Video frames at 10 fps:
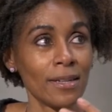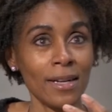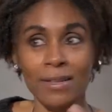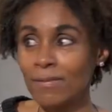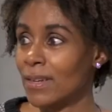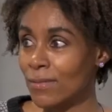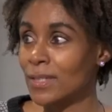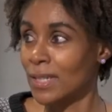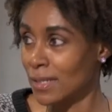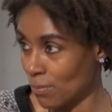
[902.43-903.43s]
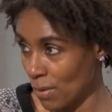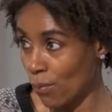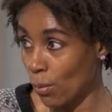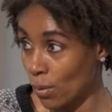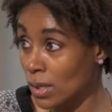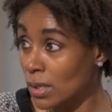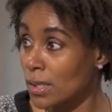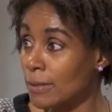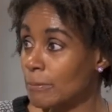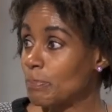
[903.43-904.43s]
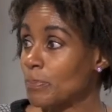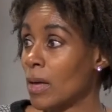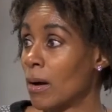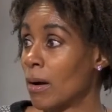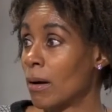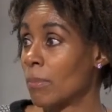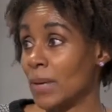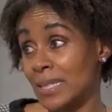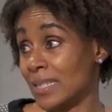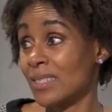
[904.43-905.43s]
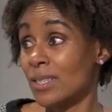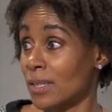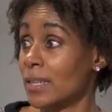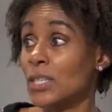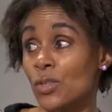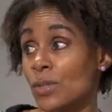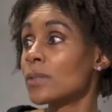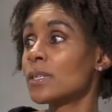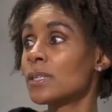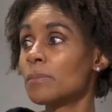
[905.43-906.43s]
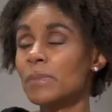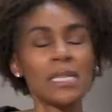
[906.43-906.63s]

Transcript: I've never done it before. Um, I didn't study journalism.